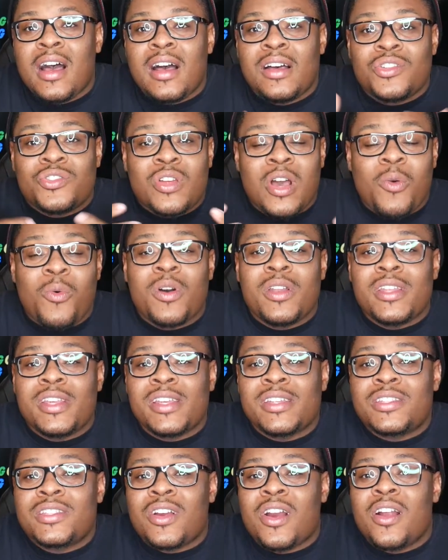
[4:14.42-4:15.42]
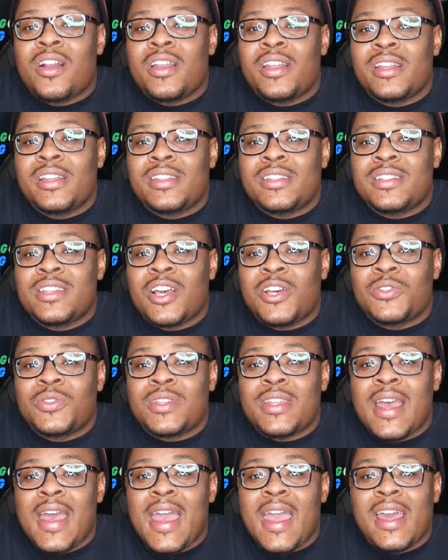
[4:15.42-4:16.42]
So I wanted to get started in the sales of
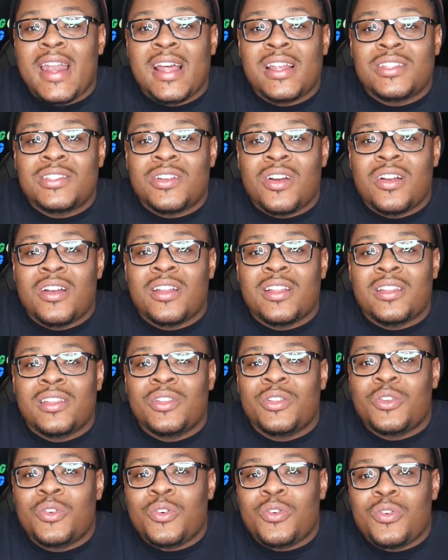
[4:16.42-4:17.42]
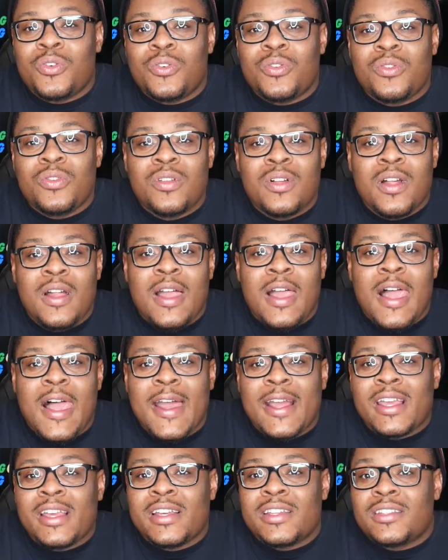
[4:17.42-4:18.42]
that, and I started a little, I
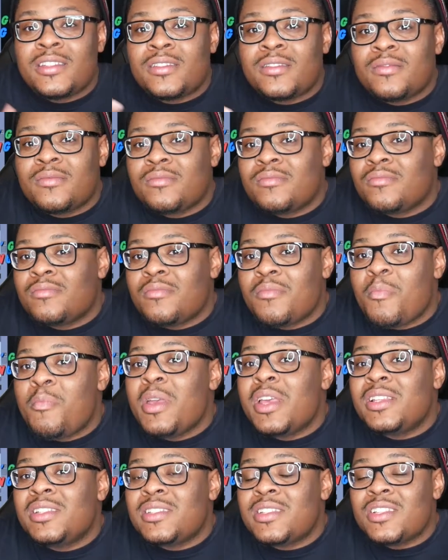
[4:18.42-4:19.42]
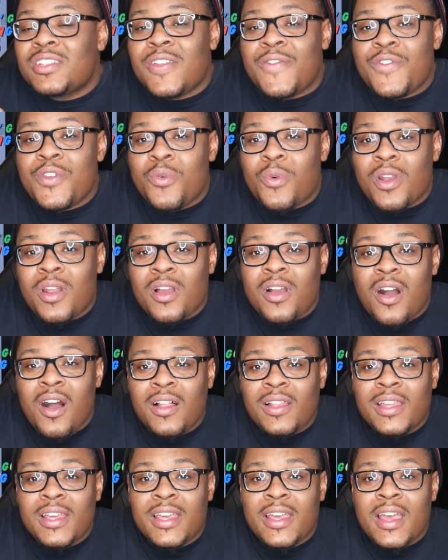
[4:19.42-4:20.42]
guess, business, if you want to
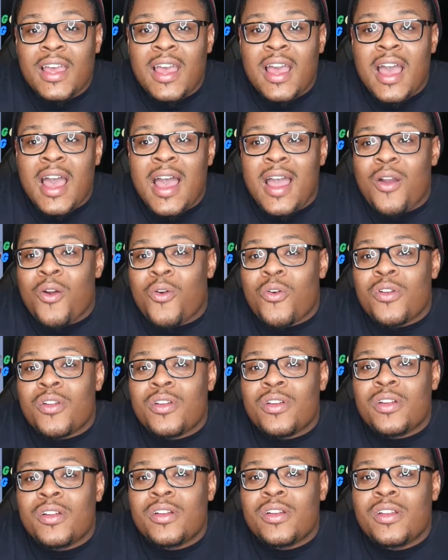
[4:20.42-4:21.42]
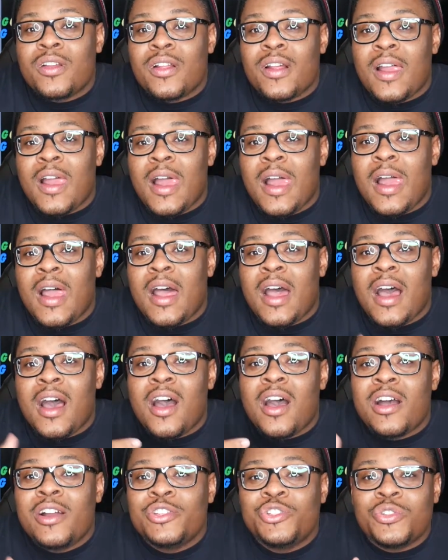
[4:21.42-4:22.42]
call it. I ordered
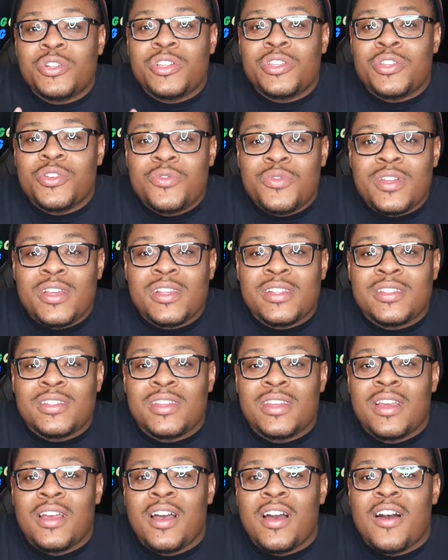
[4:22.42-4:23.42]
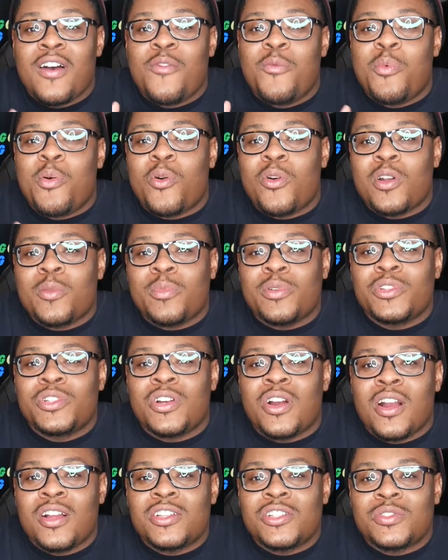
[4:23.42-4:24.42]
100 units of portable
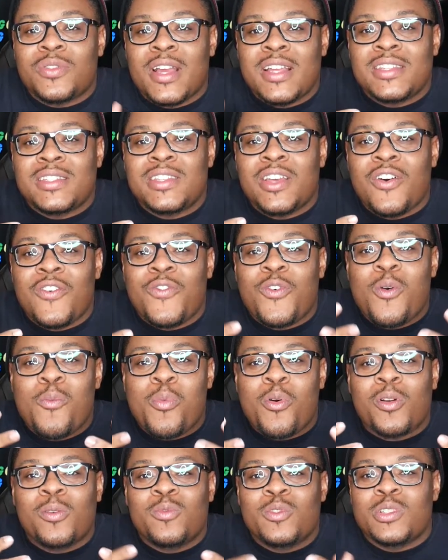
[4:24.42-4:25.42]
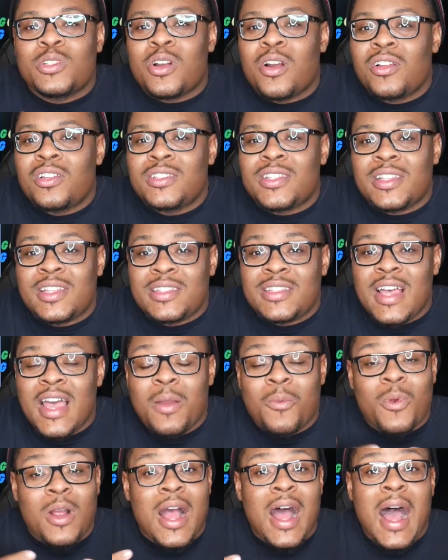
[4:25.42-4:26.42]
chargers, right? Cell phone portable chargers at the
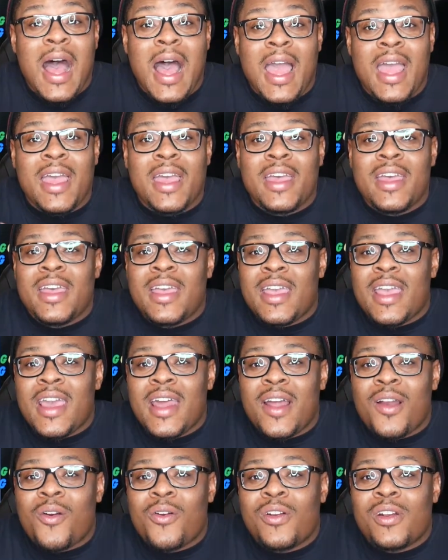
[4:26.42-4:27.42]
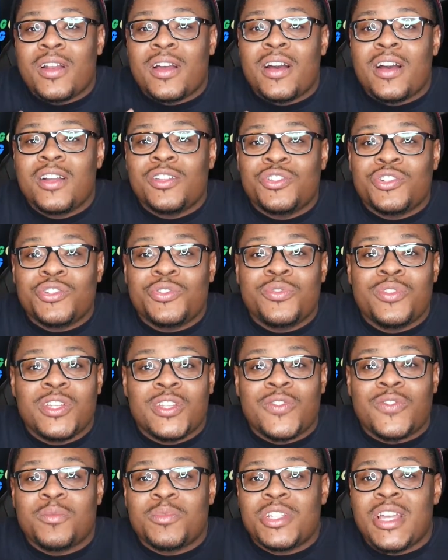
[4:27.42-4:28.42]
time were hot, and I ordered 100
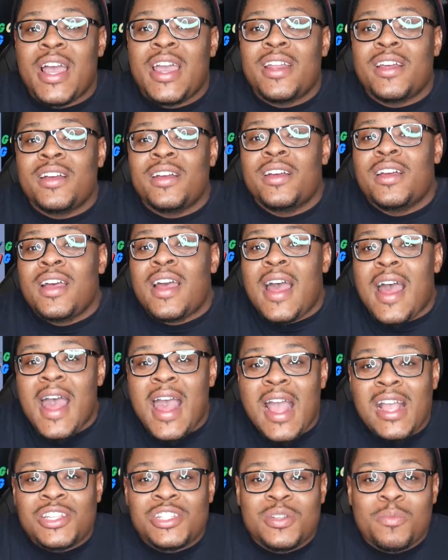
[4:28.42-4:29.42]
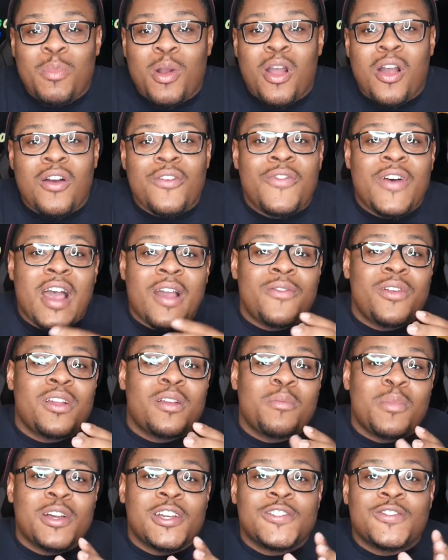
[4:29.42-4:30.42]
units from China. I actually borrowed
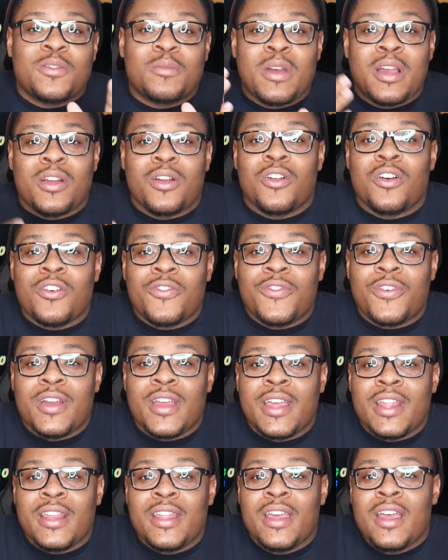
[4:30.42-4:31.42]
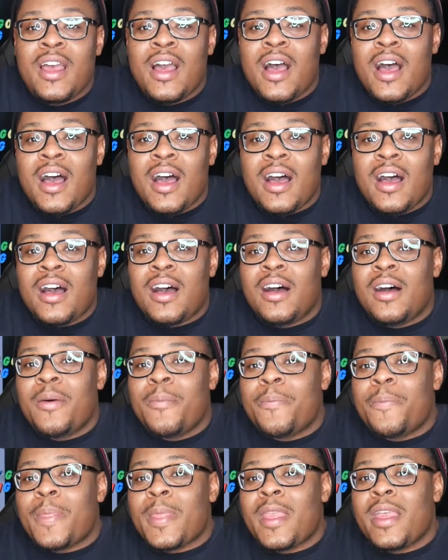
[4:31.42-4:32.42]
$500 from my girlfriend
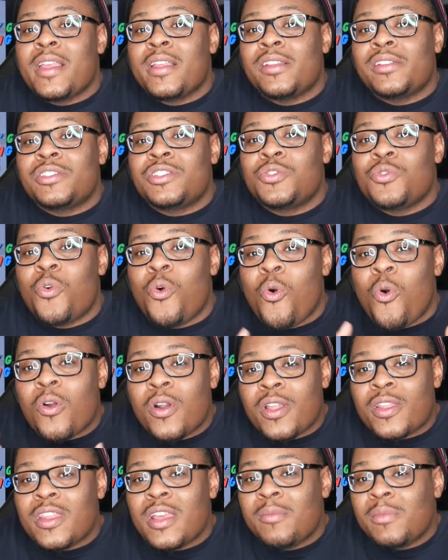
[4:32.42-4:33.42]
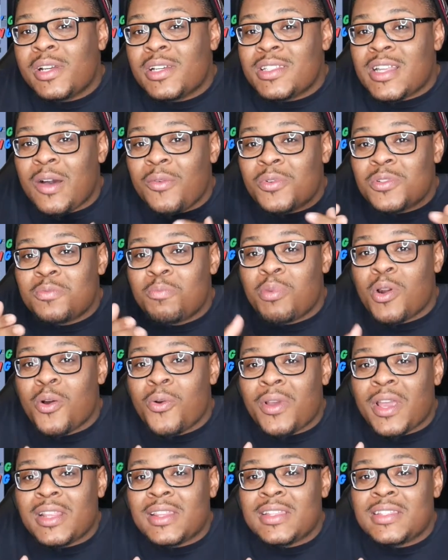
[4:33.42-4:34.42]
to order them because I was
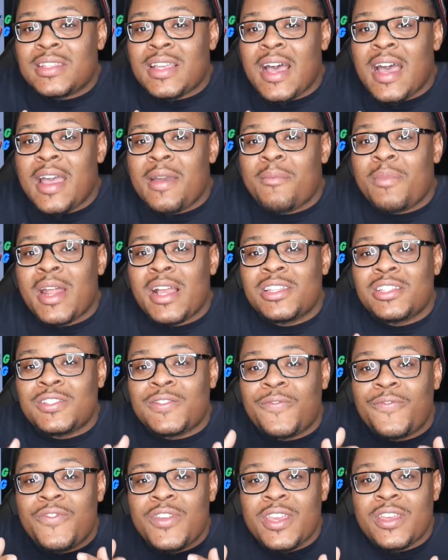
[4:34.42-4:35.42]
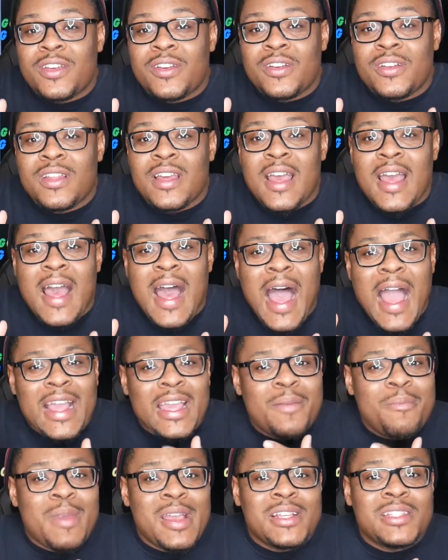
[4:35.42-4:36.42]
broke at the time, but I just figured I
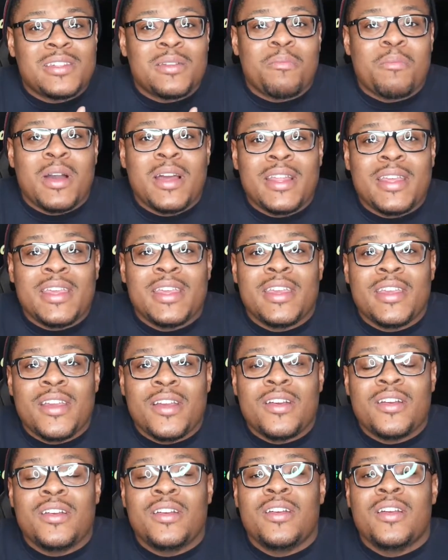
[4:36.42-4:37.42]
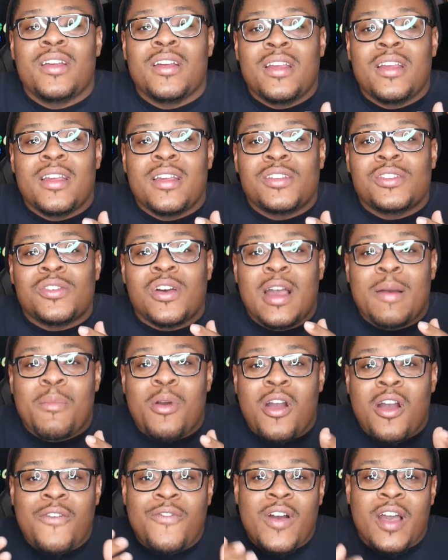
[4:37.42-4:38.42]
could make some money here. So I
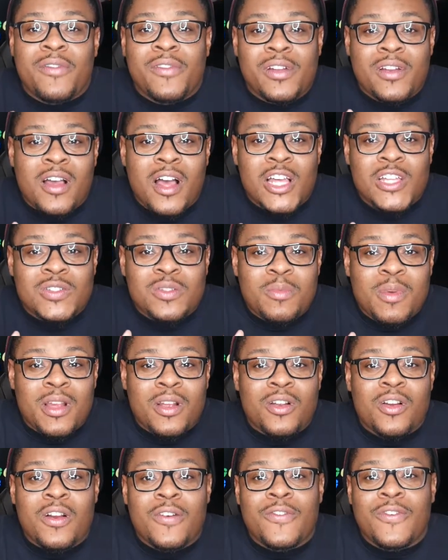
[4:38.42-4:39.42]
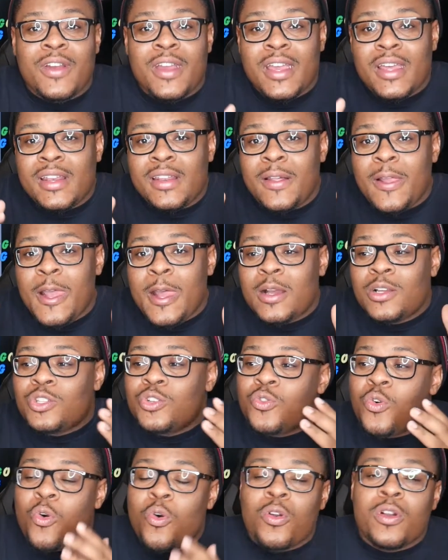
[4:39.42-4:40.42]
borrowed $500 from my girlfriend
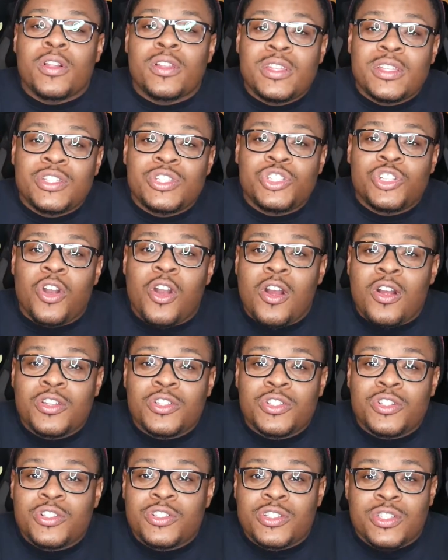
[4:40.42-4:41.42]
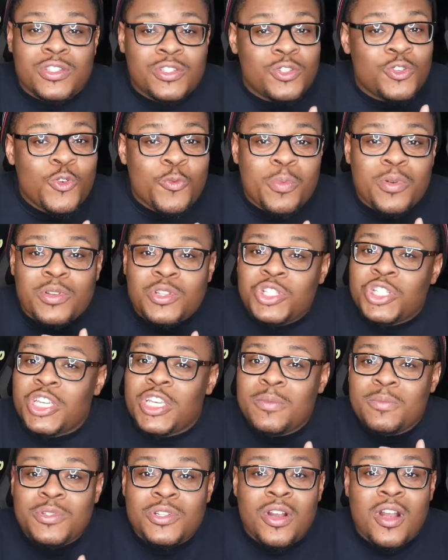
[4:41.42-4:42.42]
to order these chargers, these super
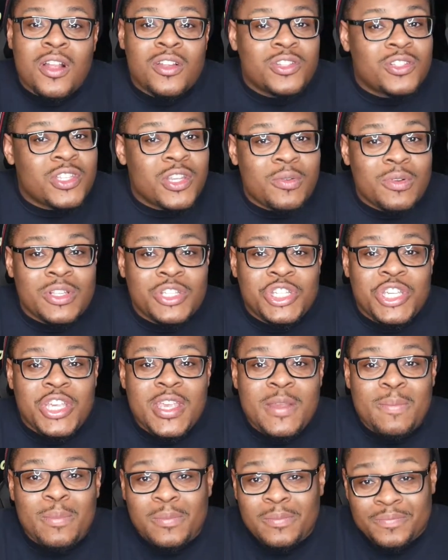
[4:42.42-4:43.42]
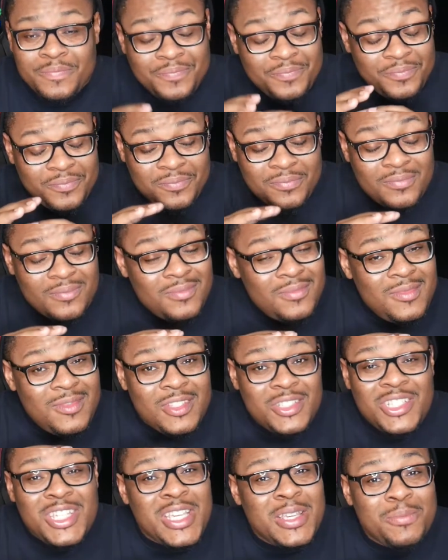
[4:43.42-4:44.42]
cheap chargers. They were cheap.
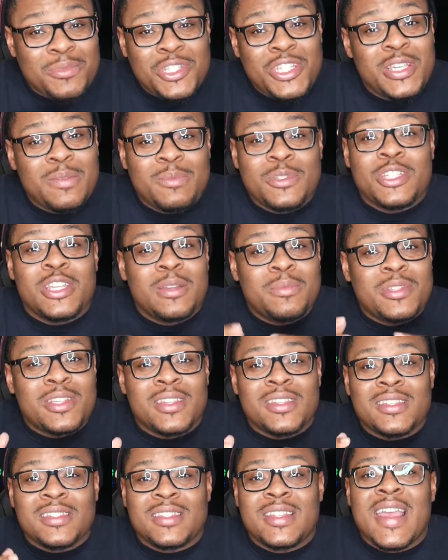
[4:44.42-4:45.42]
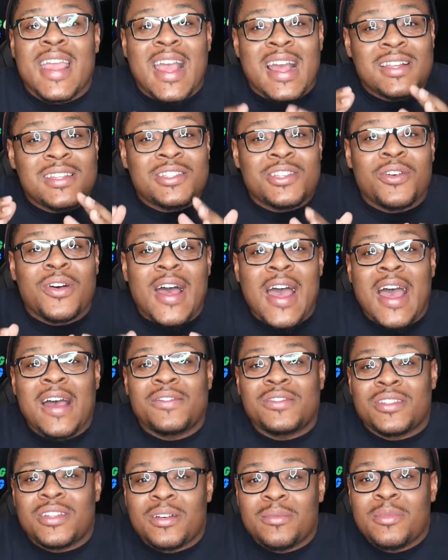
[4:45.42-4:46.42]
To this day, I still have
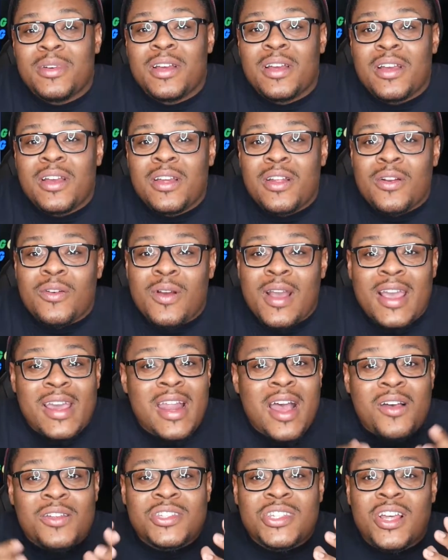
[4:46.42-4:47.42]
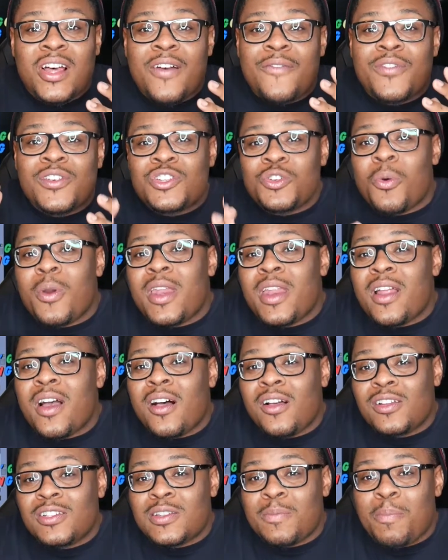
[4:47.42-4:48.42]
some, right? And I was selling for
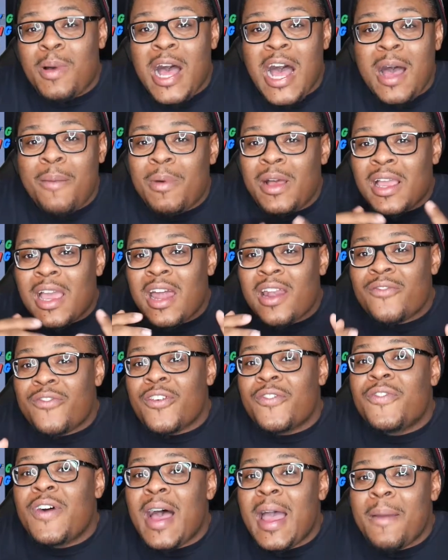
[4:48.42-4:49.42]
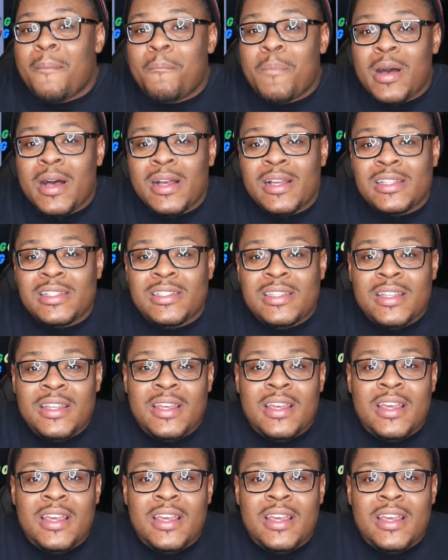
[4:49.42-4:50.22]
$20 a pop. I got them for $5.